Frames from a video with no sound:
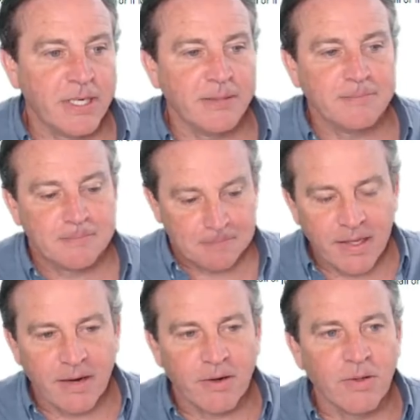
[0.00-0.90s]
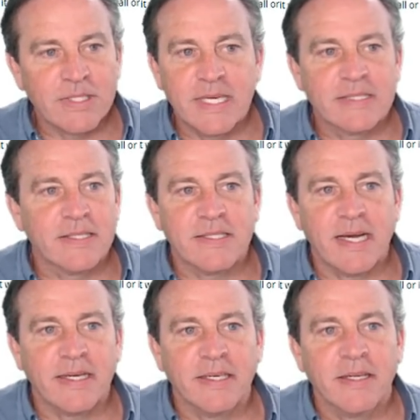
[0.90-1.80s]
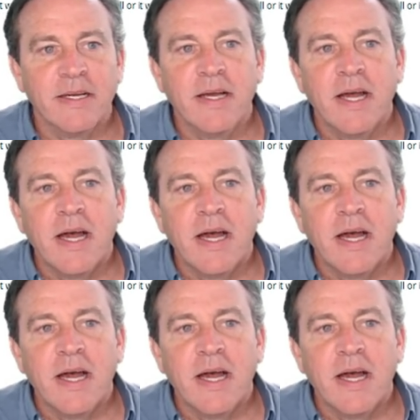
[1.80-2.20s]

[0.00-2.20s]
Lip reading: Why not? There, it only takes a second.